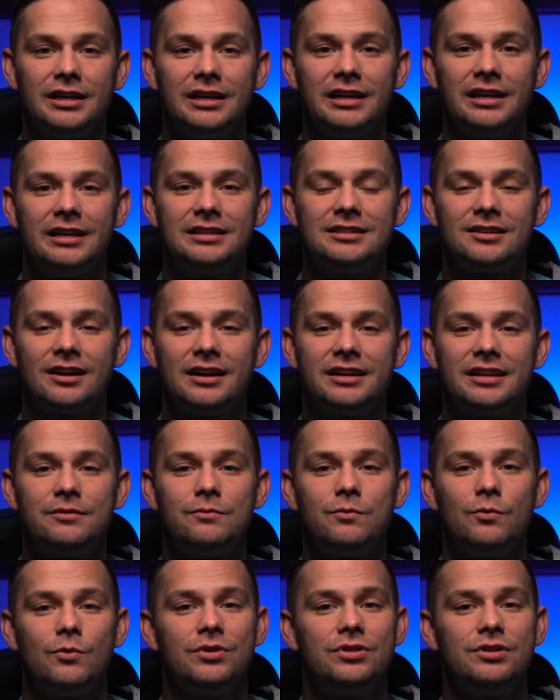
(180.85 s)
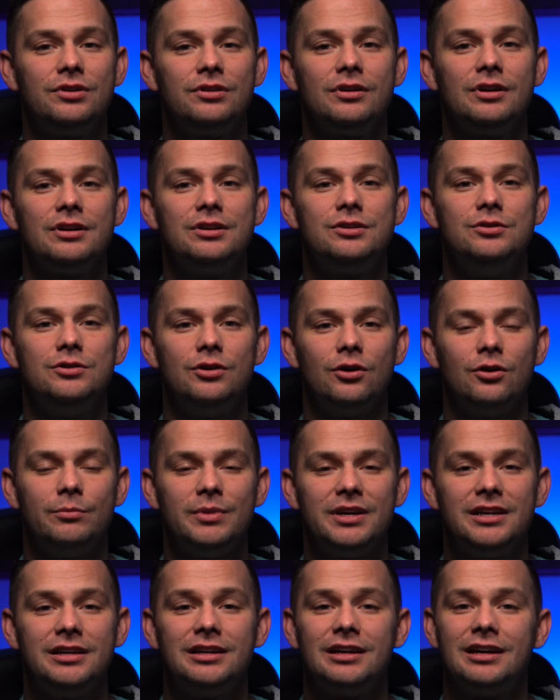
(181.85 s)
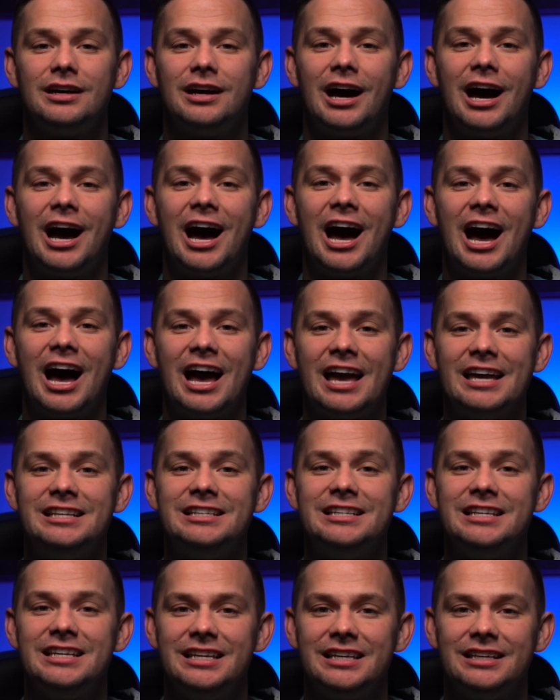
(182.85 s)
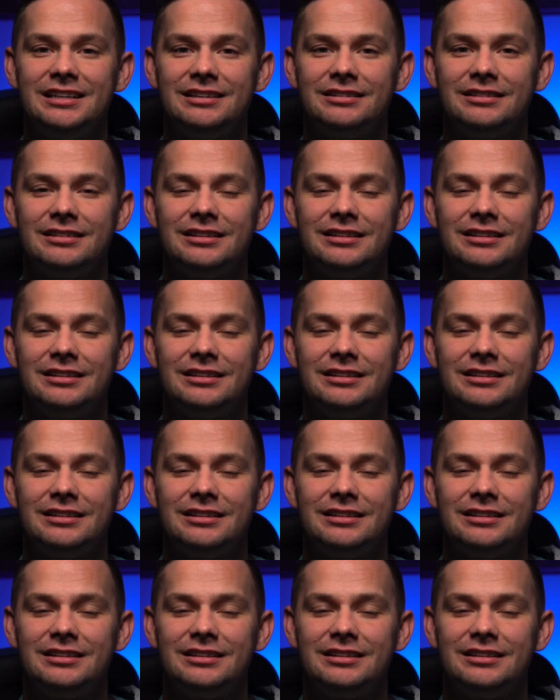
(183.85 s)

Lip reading: and sign in with your Adobe ID.